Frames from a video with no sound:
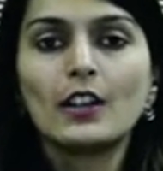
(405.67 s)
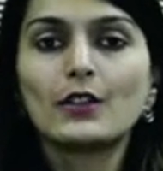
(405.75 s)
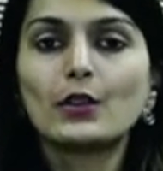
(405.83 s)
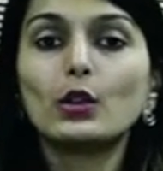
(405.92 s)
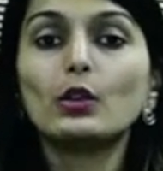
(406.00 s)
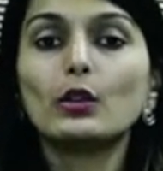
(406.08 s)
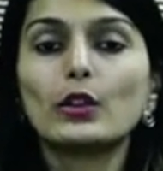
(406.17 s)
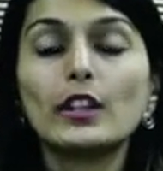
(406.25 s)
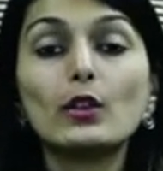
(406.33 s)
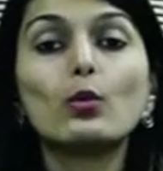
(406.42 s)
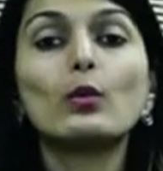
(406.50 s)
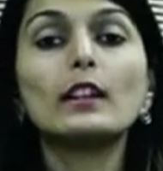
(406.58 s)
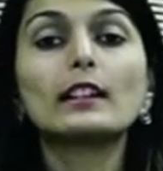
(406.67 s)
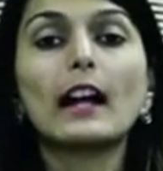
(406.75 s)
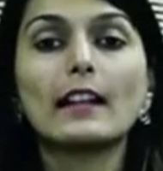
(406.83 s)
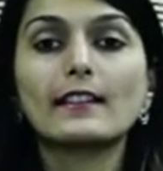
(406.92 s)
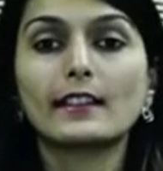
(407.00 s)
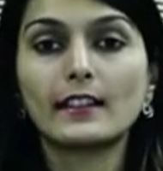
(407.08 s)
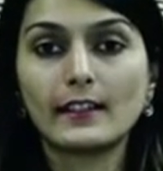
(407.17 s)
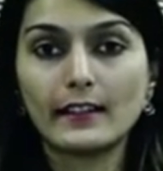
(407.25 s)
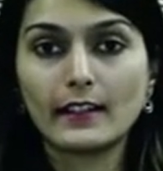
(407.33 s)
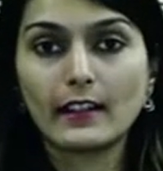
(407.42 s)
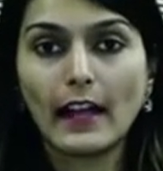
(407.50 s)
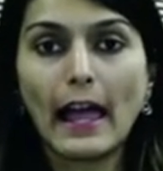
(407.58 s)
So you will consider
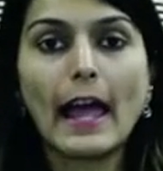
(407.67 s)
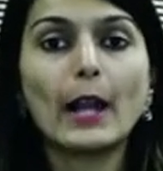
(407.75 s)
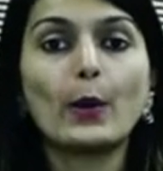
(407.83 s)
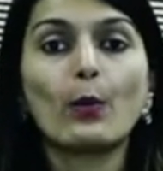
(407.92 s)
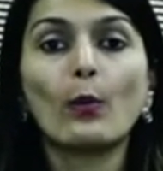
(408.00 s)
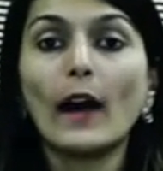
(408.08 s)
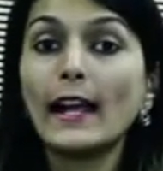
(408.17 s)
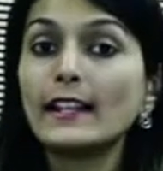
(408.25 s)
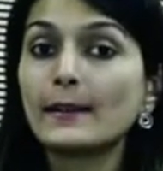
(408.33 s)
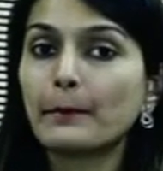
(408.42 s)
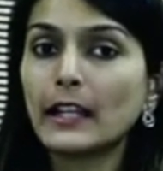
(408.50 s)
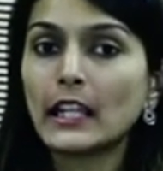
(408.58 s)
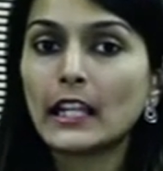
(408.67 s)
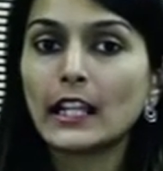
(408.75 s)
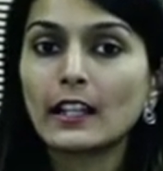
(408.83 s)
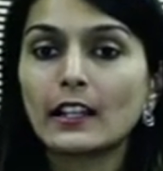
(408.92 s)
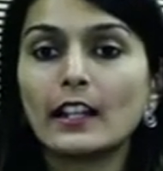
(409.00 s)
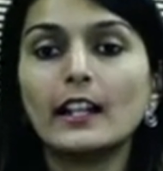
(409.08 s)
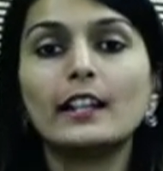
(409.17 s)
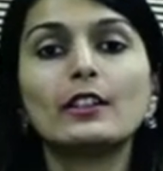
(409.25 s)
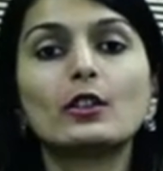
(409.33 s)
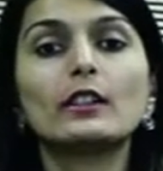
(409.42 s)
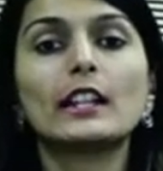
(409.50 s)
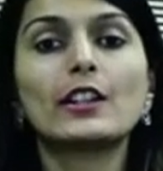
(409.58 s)
it. And while speaking,
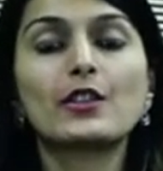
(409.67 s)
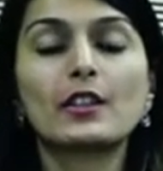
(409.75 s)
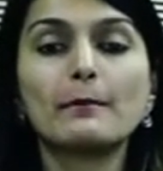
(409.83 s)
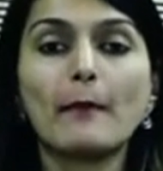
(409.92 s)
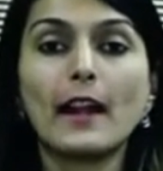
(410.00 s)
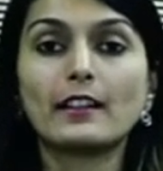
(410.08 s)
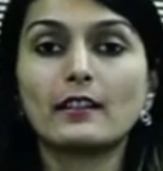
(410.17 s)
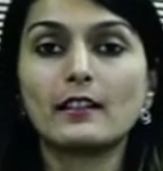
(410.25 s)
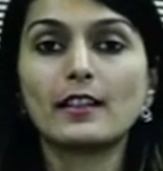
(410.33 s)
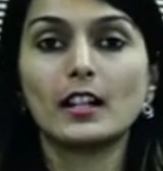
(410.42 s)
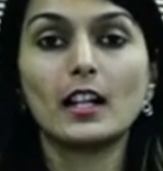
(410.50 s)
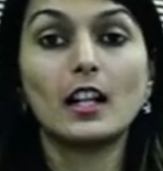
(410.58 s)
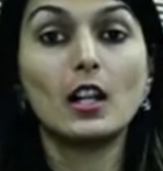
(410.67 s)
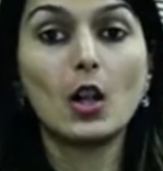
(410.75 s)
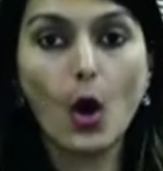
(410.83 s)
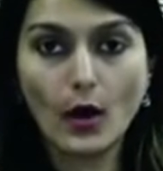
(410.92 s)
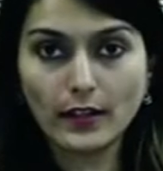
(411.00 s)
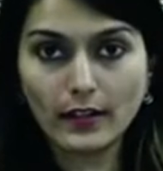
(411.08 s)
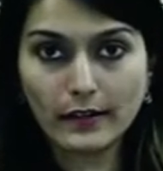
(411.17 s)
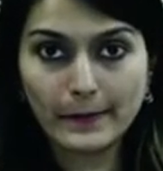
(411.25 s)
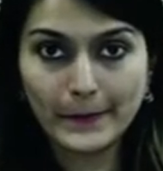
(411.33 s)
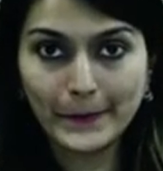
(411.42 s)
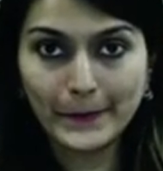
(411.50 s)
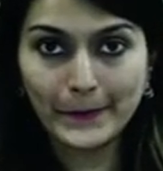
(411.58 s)
intonation matters a lot.
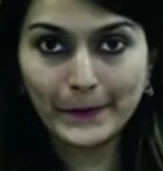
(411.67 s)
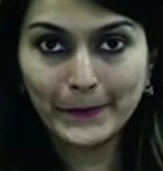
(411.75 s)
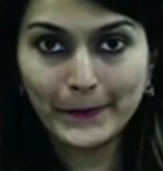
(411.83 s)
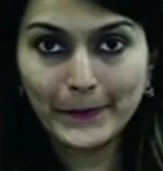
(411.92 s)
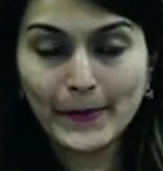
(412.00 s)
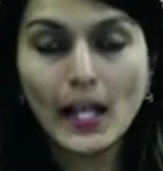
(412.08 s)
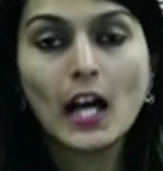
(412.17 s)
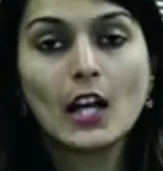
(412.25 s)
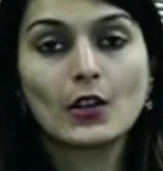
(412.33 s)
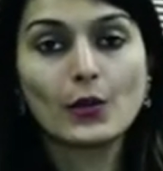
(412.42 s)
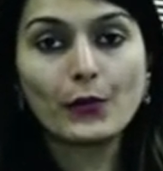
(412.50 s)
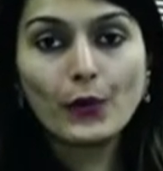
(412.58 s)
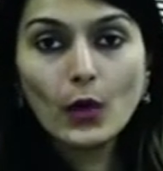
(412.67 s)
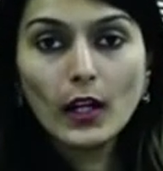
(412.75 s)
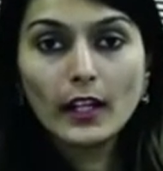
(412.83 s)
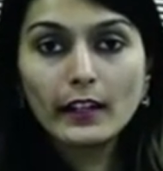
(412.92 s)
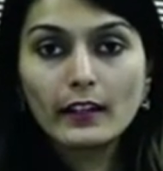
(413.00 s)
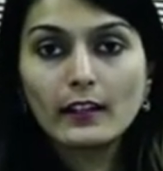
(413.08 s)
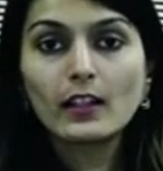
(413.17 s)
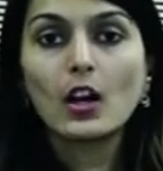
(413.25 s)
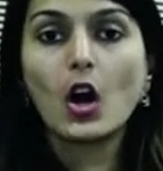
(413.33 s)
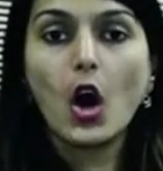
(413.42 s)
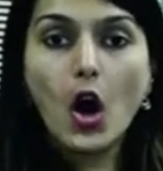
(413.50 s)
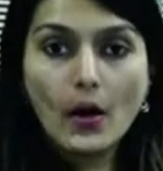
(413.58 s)
So focus,
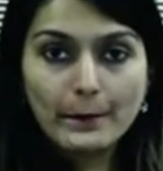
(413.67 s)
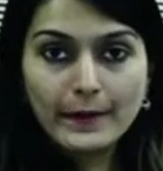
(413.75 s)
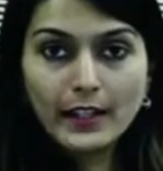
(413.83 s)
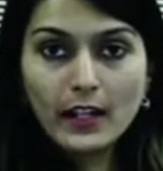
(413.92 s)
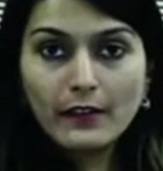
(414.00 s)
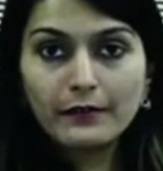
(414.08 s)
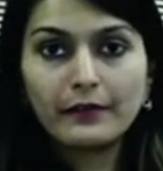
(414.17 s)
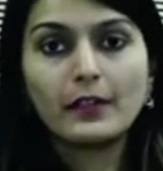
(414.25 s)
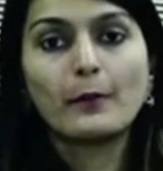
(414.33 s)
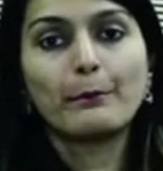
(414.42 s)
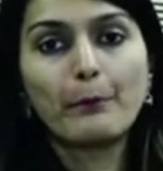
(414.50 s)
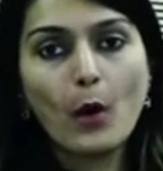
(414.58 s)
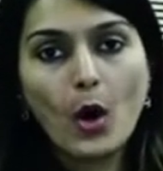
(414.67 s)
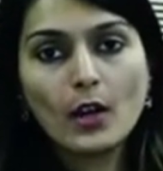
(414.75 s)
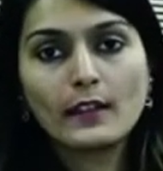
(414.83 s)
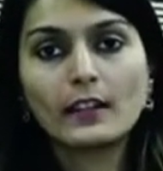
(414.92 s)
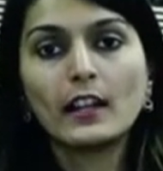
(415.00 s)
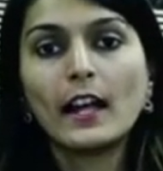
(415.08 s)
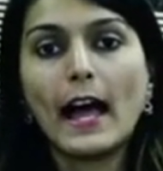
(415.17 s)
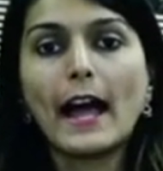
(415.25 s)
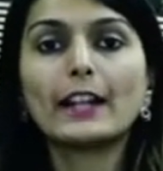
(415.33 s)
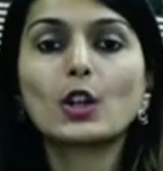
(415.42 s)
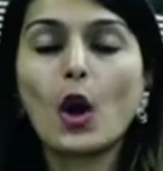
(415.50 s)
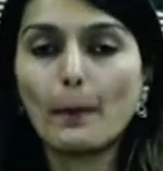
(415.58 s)
observe, pause
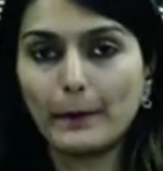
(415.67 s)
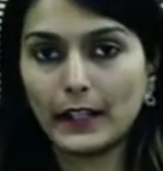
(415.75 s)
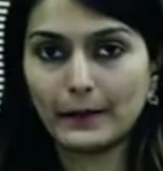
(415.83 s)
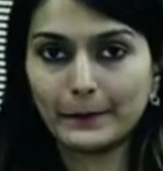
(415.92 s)
and copy.